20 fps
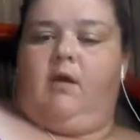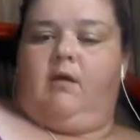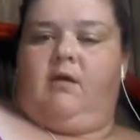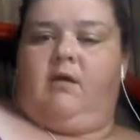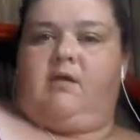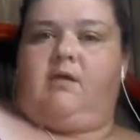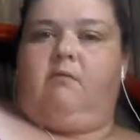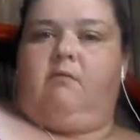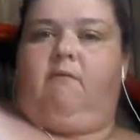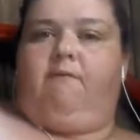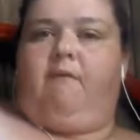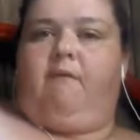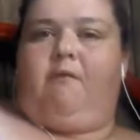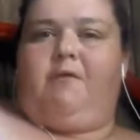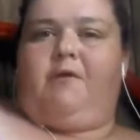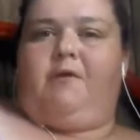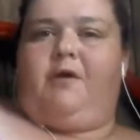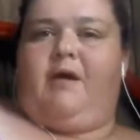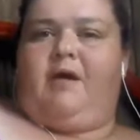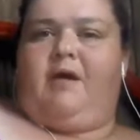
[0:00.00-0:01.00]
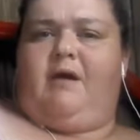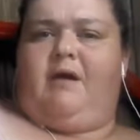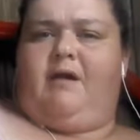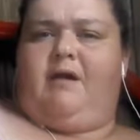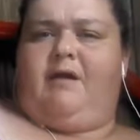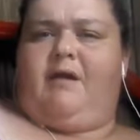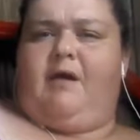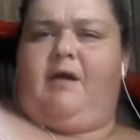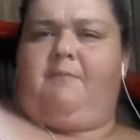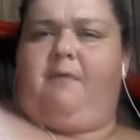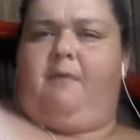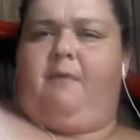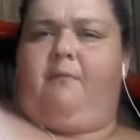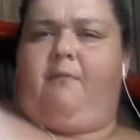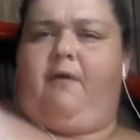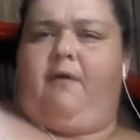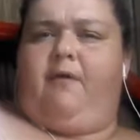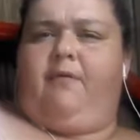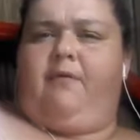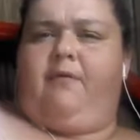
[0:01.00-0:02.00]
it's still a folder you got to kind of keep up
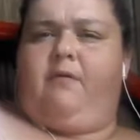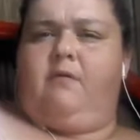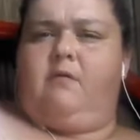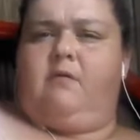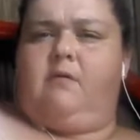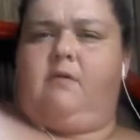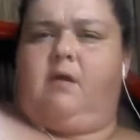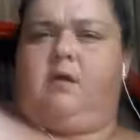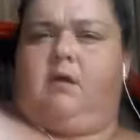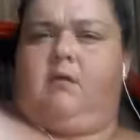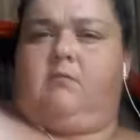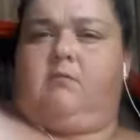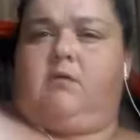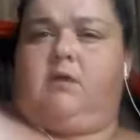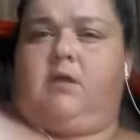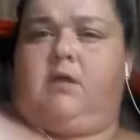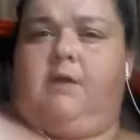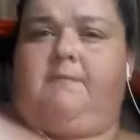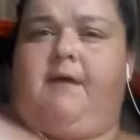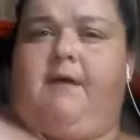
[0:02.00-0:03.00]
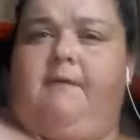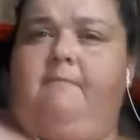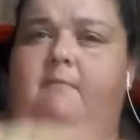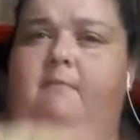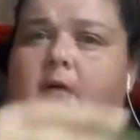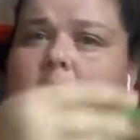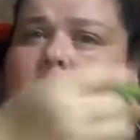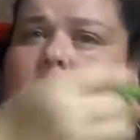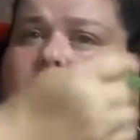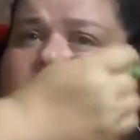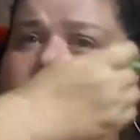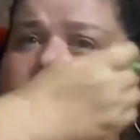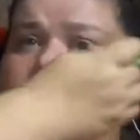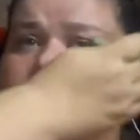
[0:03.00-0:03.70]
with. So just keep that in mind.